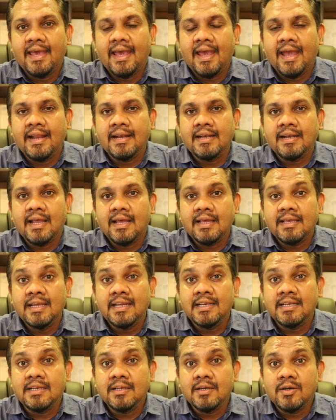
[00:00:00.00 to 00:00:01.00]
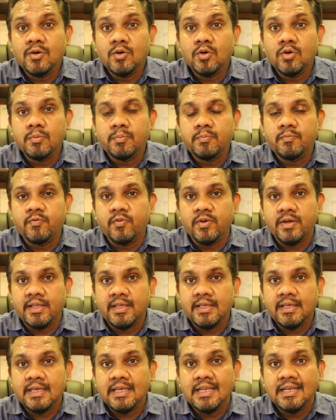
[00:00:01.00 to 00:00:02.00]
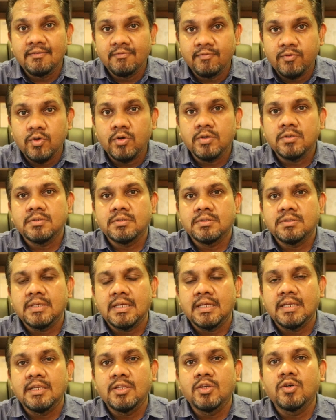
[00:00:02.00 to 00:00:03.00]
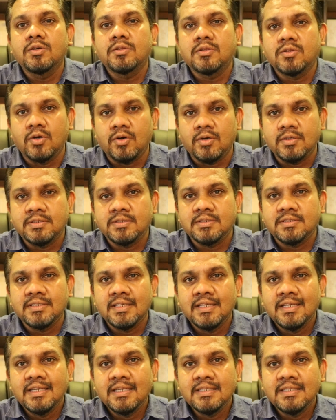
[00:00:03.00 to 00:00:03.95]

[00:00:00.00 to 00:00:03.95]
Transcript: and it hopefully invokes in your thoughts